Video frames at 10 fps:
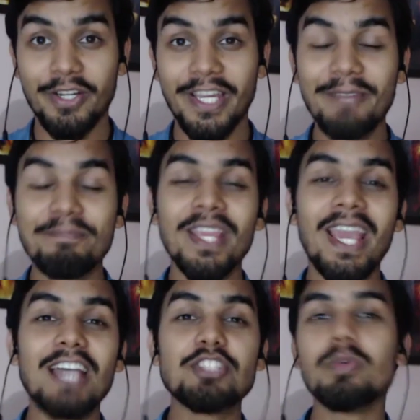Okay,
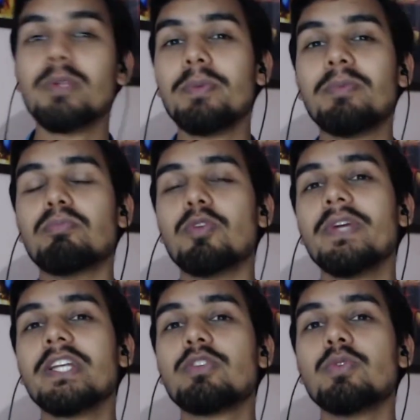as you will be
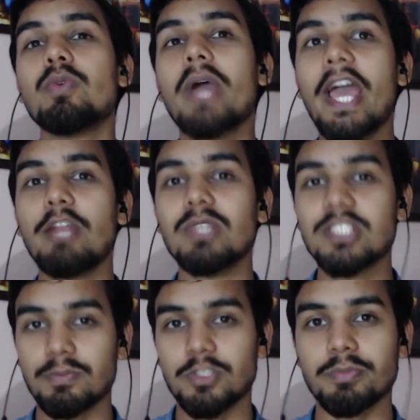moving to annual
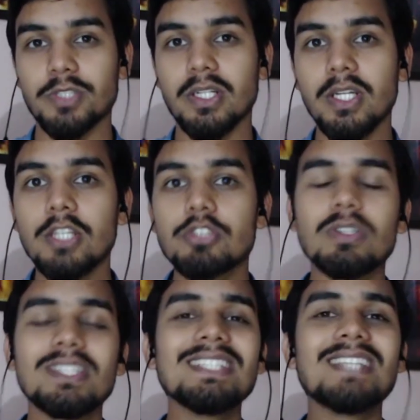subscription. So
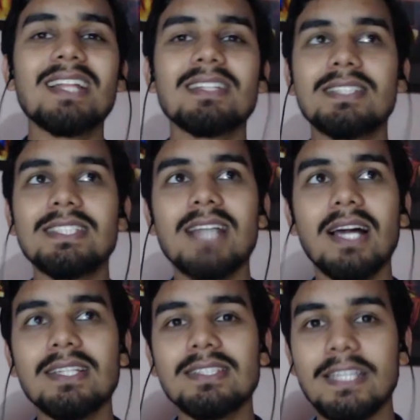these are
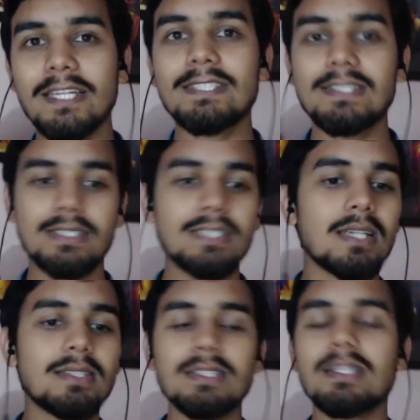the things,
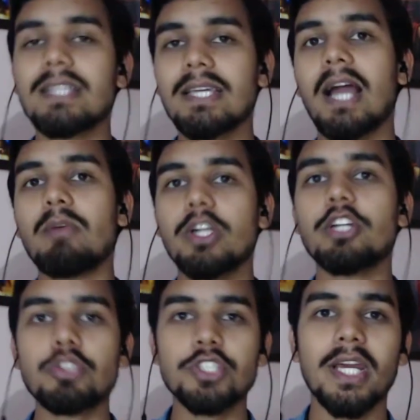this is the thing I
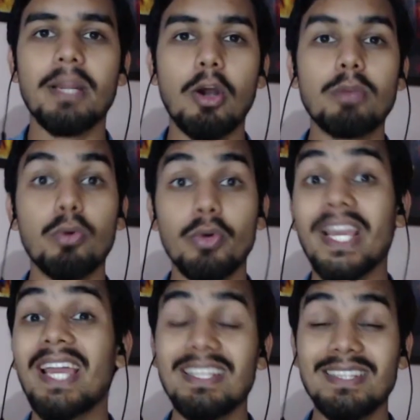wanted to share about
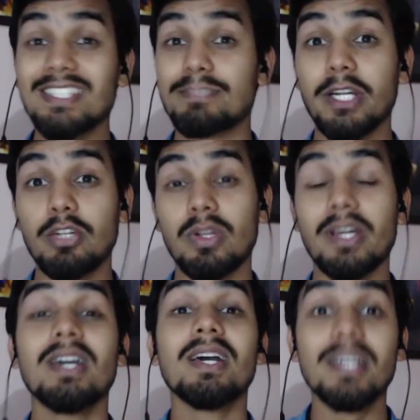Podia in this
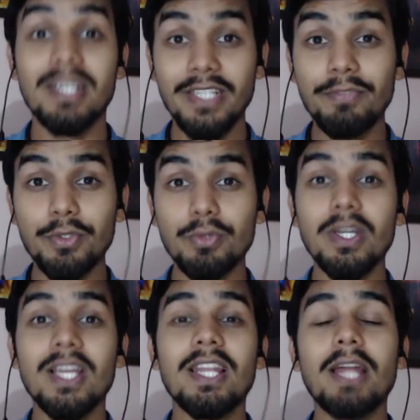particular review.
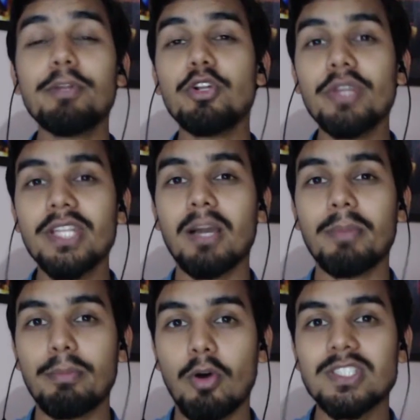Let me know in the
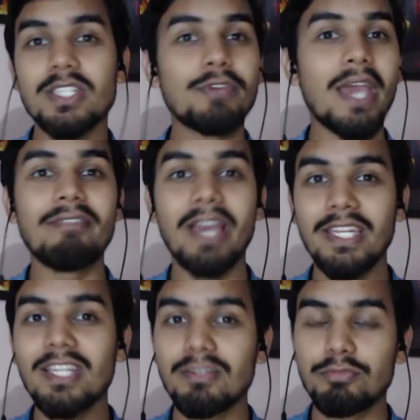comment box if you have
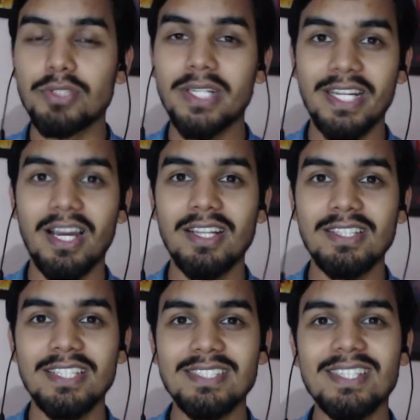any confusion
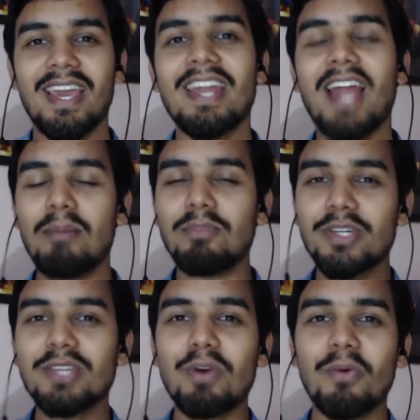regarding this, and I'm
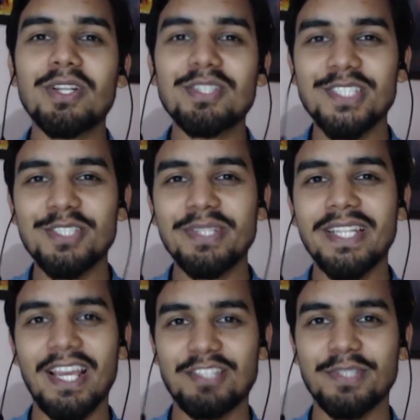looking forward to see you in the
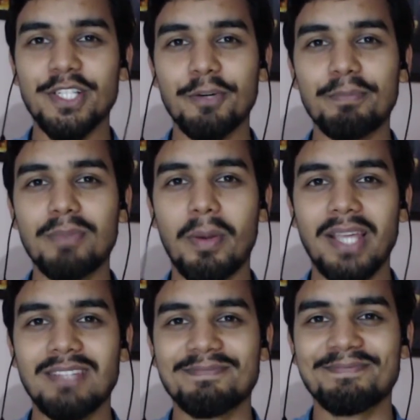next video. Bye
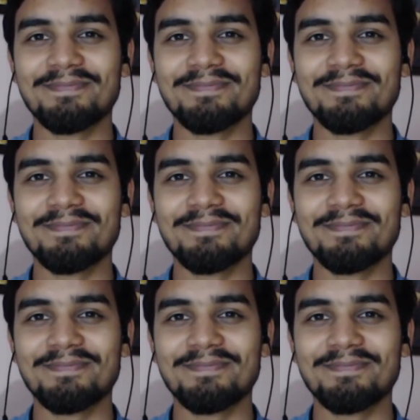bye.